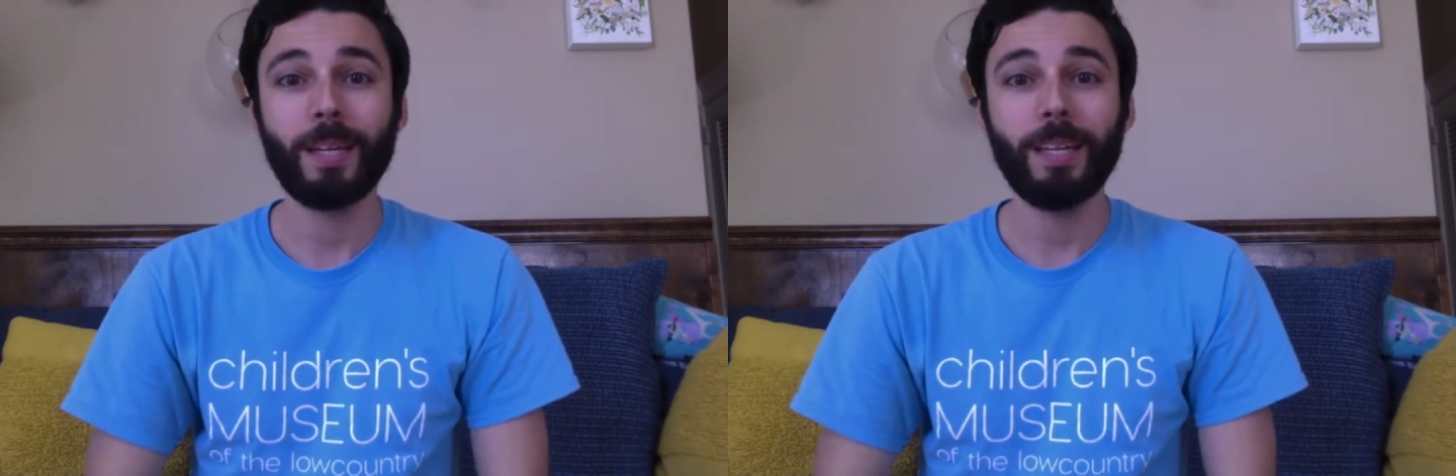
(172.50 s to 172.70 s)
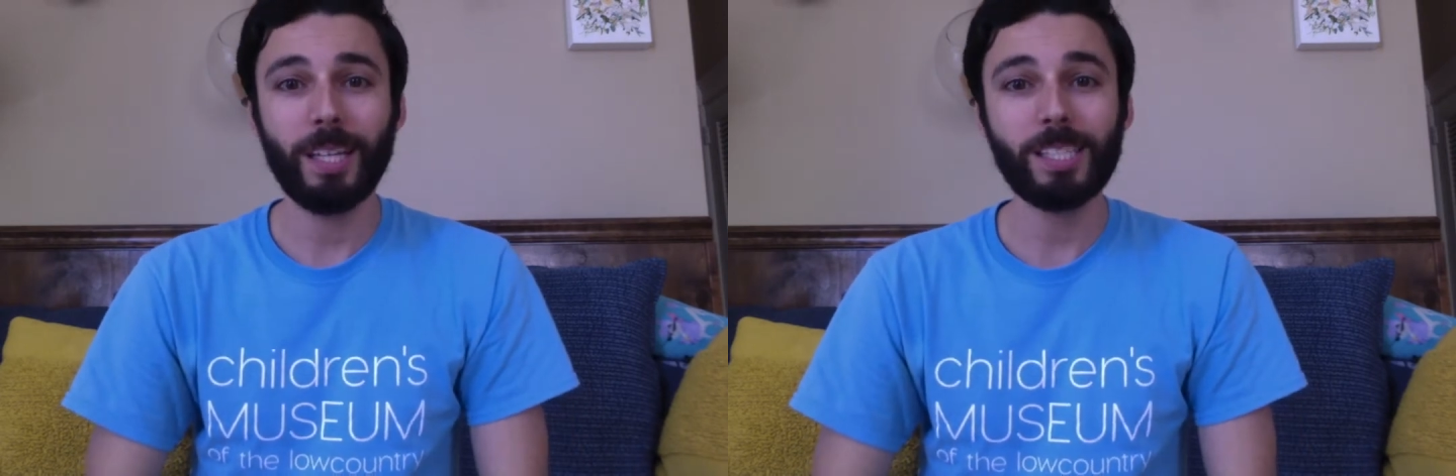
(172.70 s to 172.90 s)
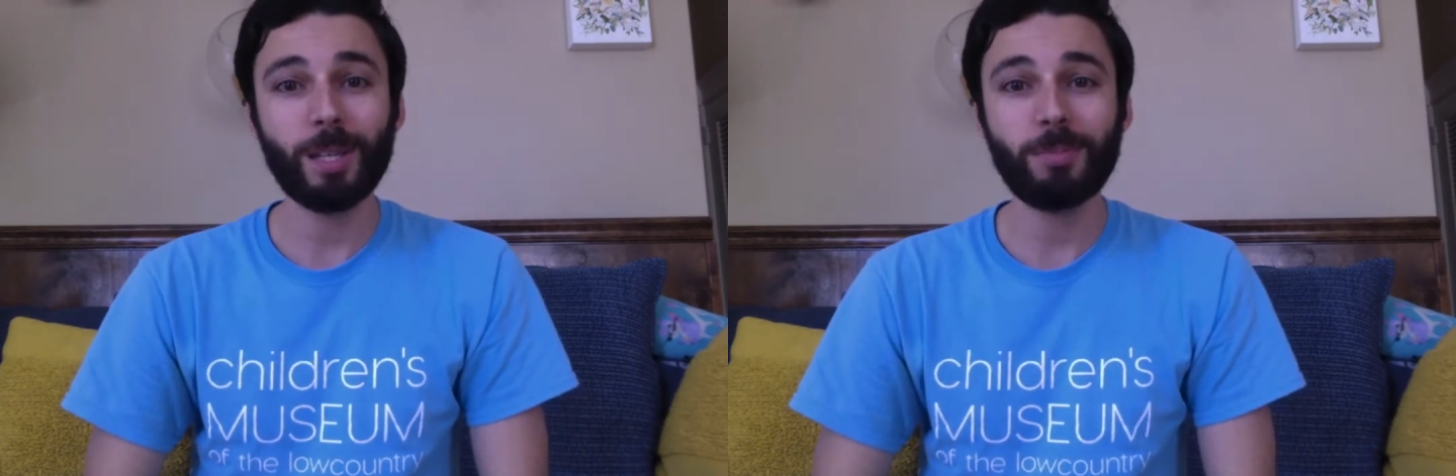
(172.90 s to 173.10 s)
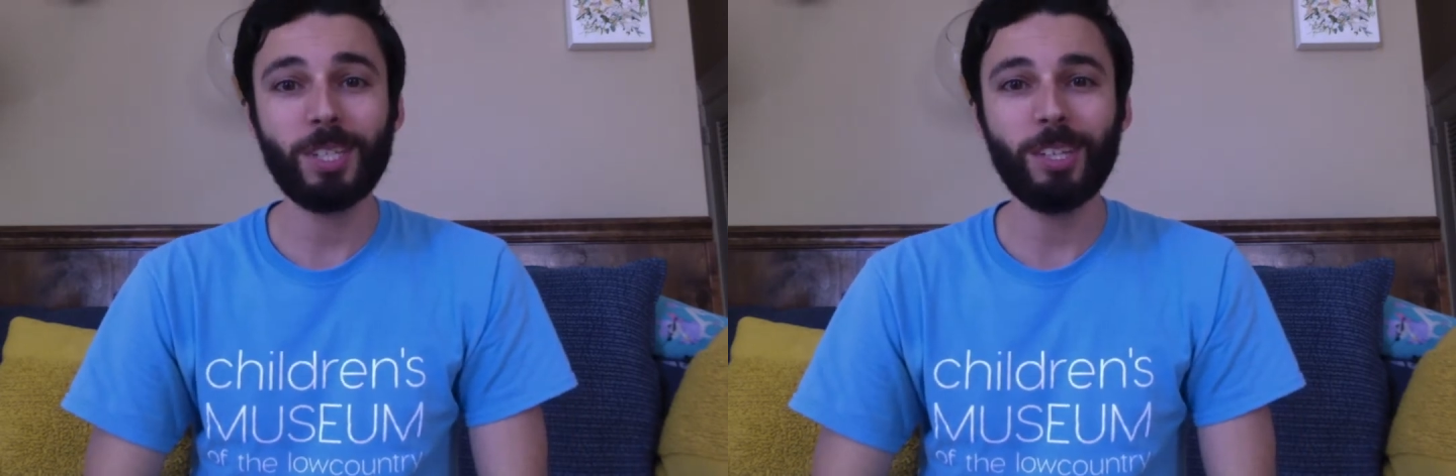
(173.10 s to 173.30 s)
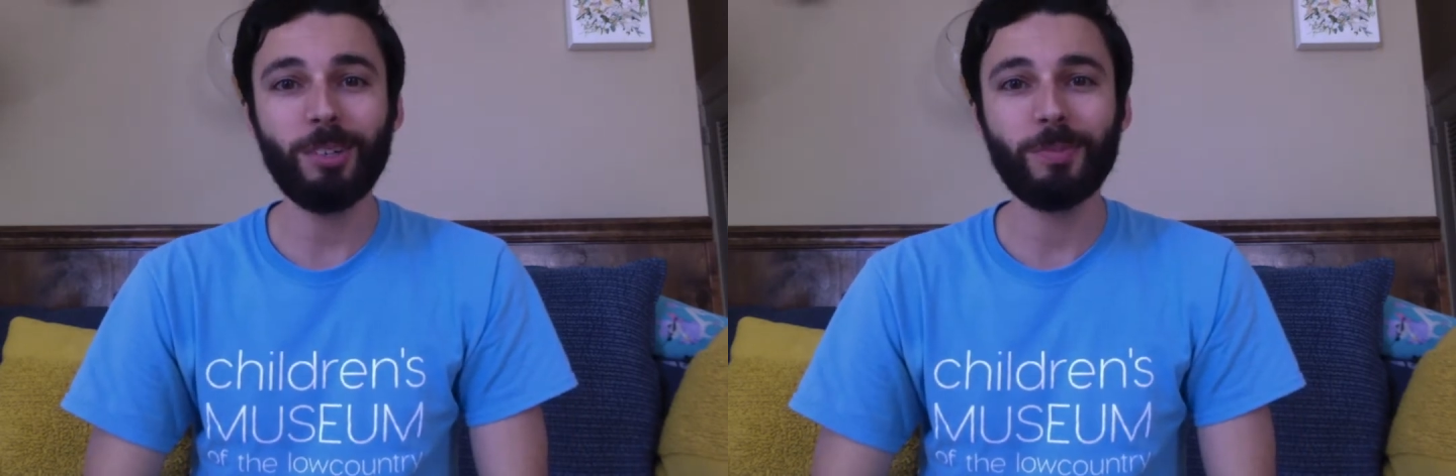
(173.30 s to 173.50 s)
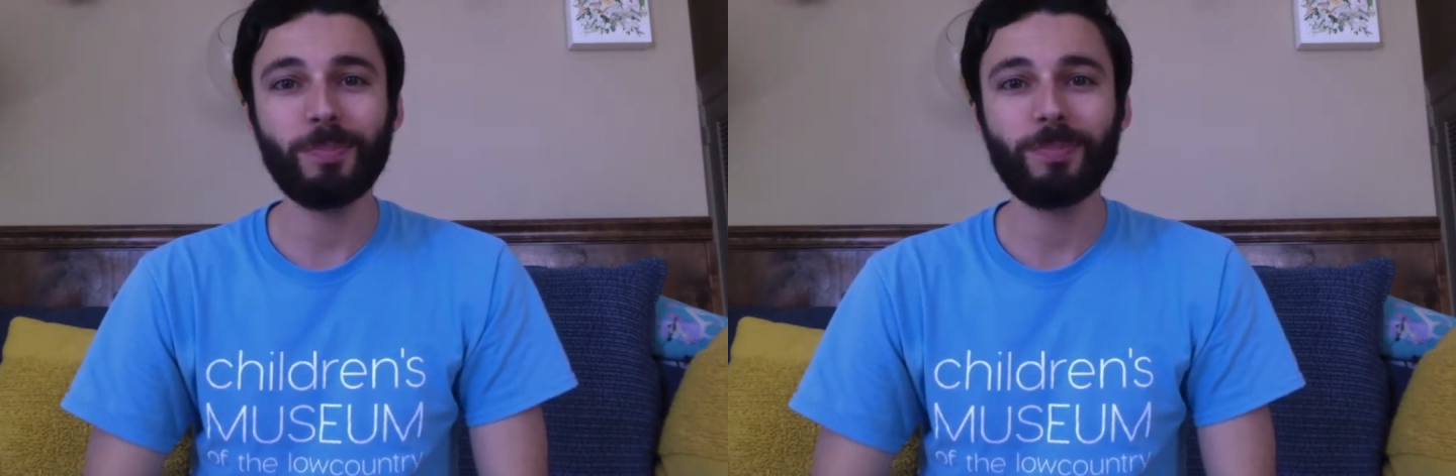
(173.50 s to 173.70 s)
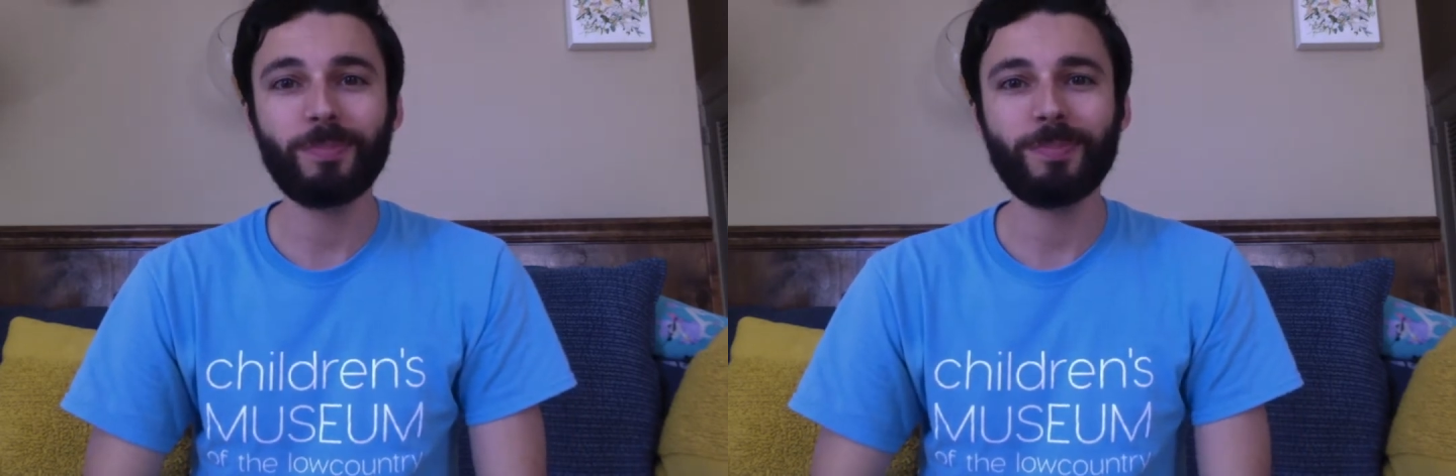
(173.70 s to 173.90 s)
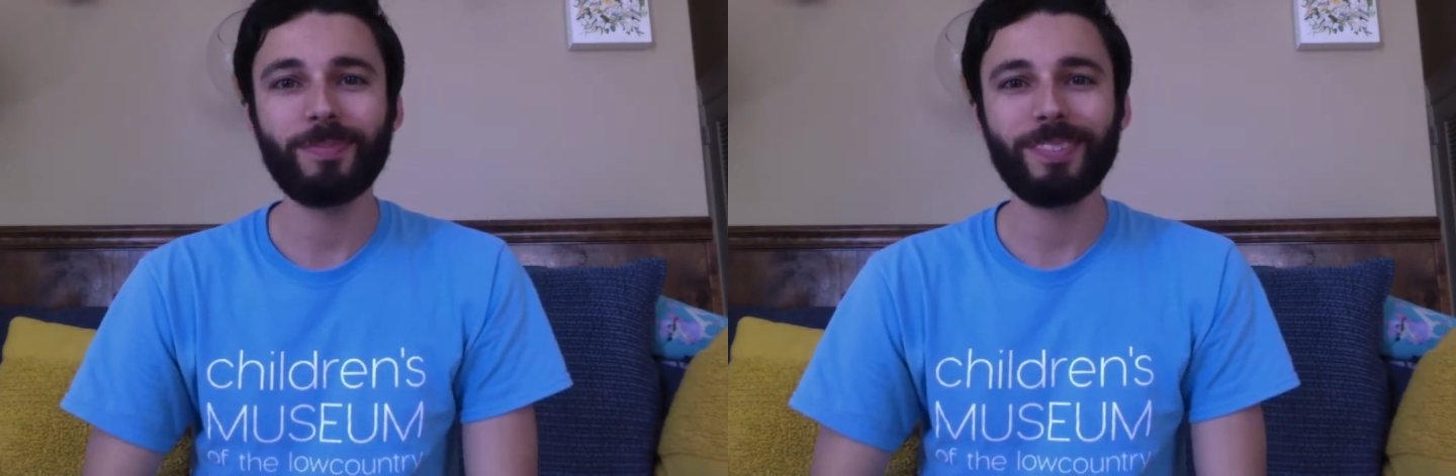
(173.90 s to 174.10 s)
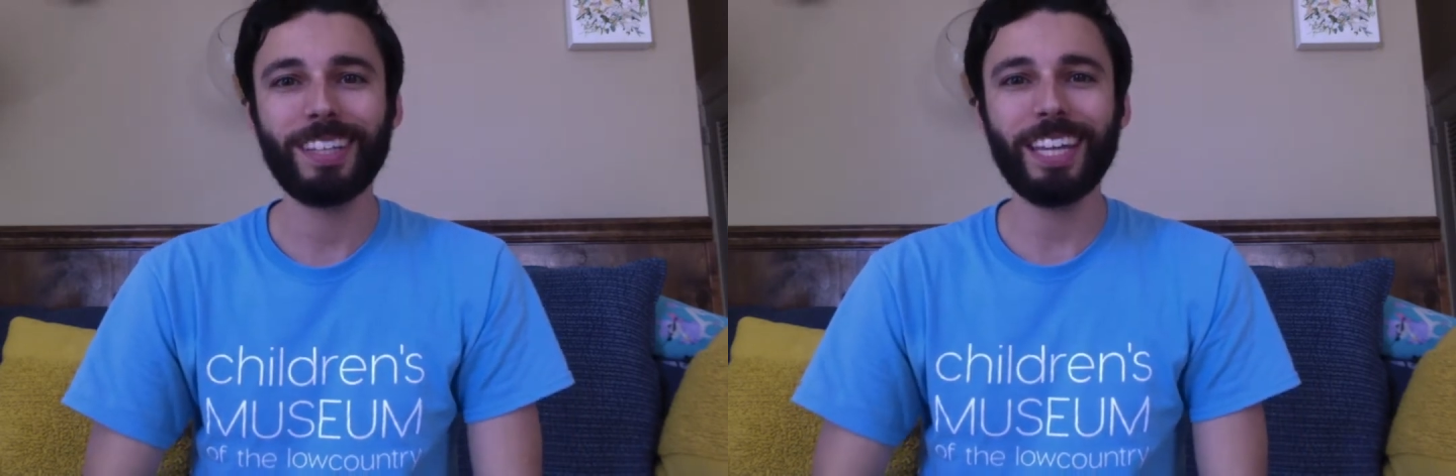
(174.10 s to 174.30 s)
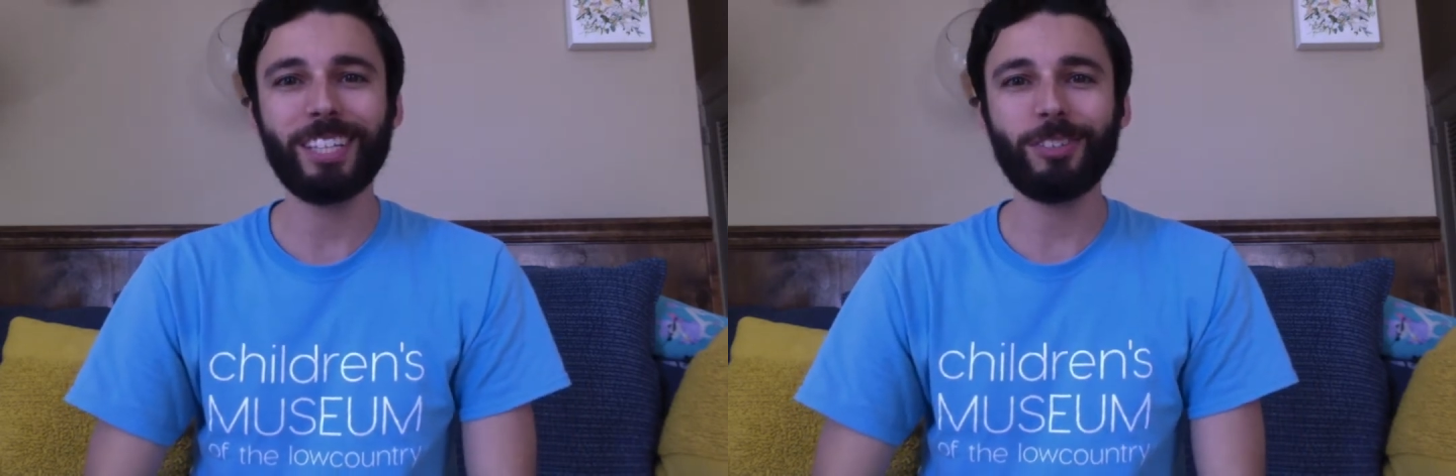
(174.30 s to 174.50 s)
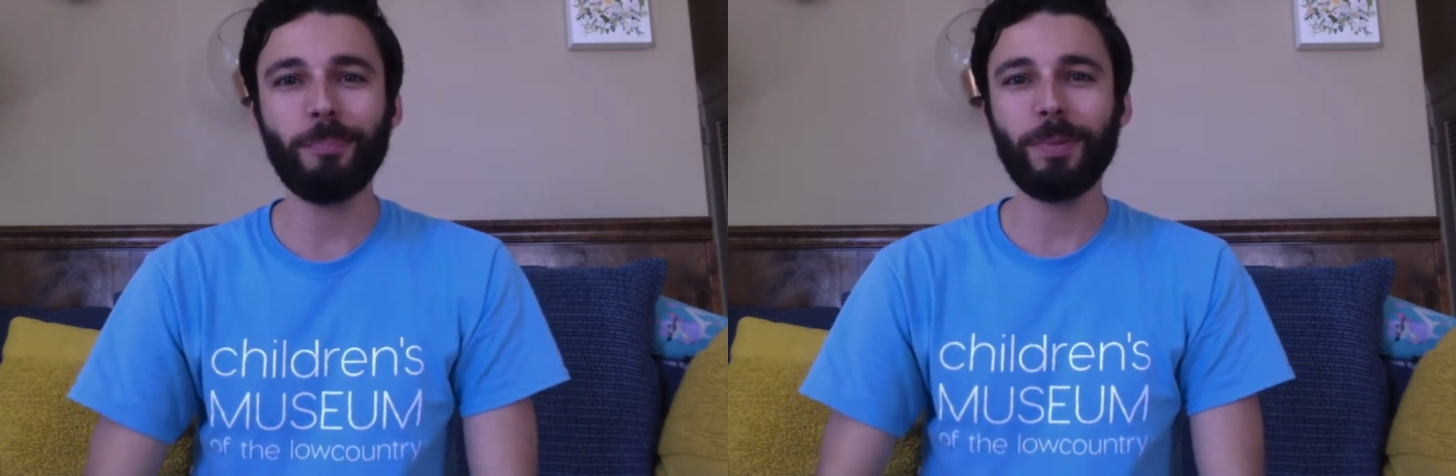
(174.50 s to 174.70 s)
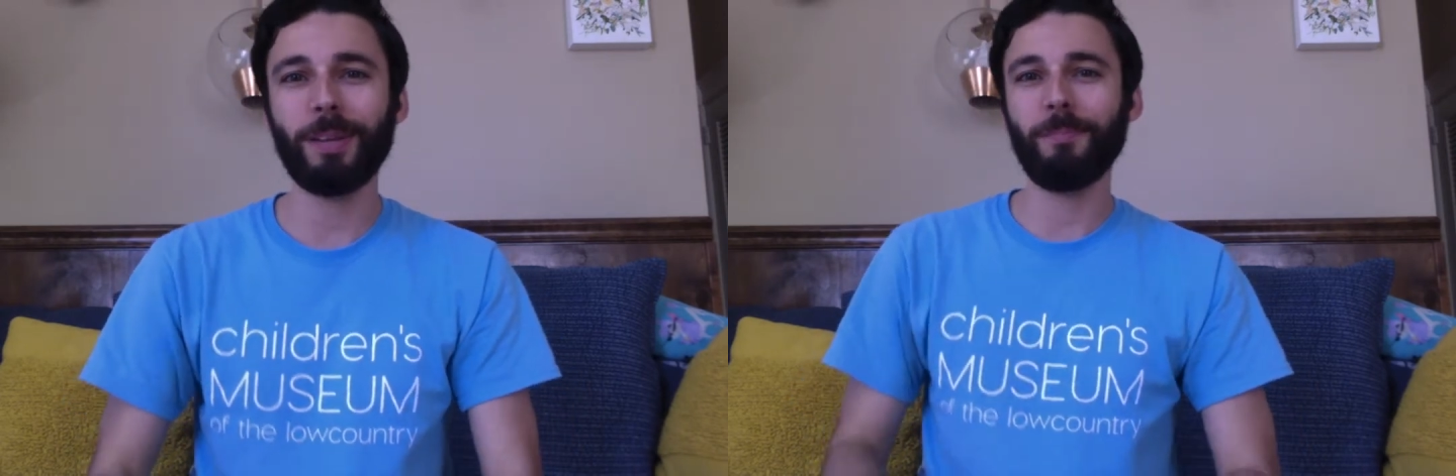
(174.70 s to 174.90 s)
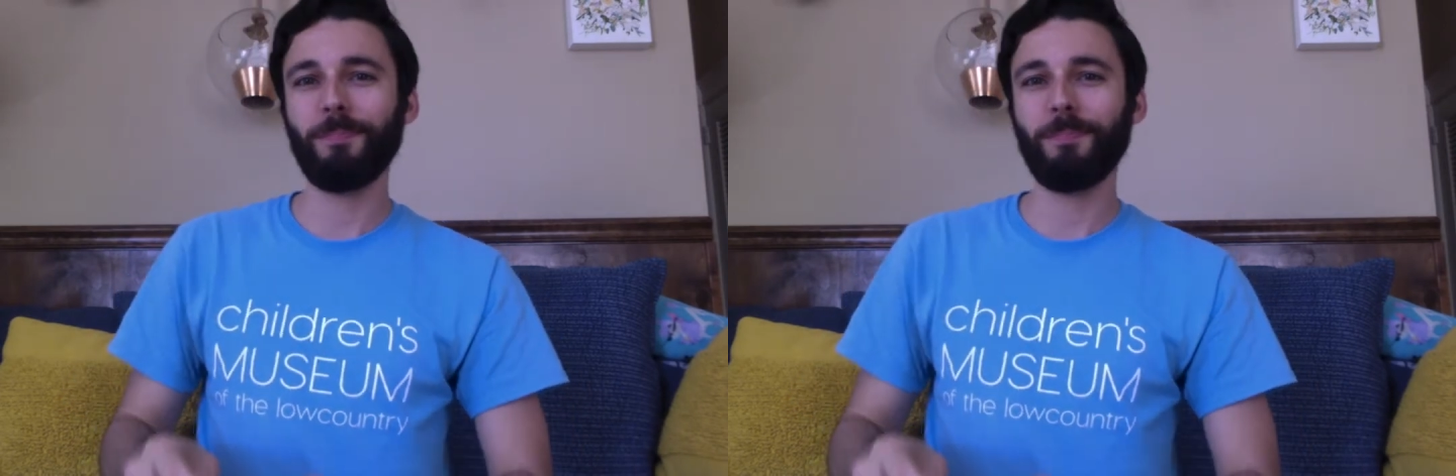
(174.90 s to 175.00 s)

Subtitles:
It's up to you. Like a trumpet.